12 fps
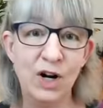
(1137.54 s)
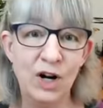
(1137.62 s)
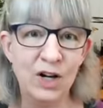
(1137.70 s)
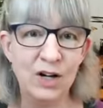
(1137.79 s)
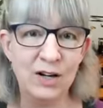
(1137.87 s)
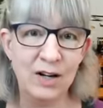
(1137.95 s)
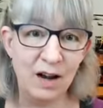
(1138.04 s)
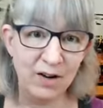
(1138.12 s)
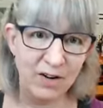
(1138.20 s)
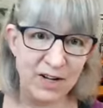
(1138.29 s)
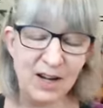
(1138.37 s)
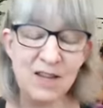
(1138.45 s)
are
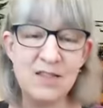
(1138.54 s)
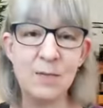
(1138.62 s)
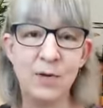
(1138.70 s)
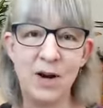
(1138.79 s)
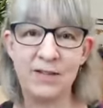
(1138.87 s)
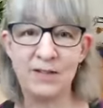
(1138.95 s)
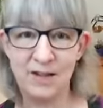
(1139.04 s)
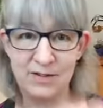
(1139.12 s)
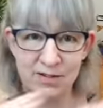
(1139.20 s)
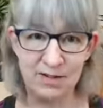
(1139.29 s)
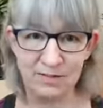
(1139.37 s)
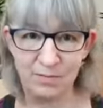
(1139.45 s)
already in the
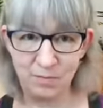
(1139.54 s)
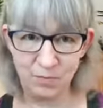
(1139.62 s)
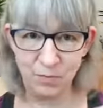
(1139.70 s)
process to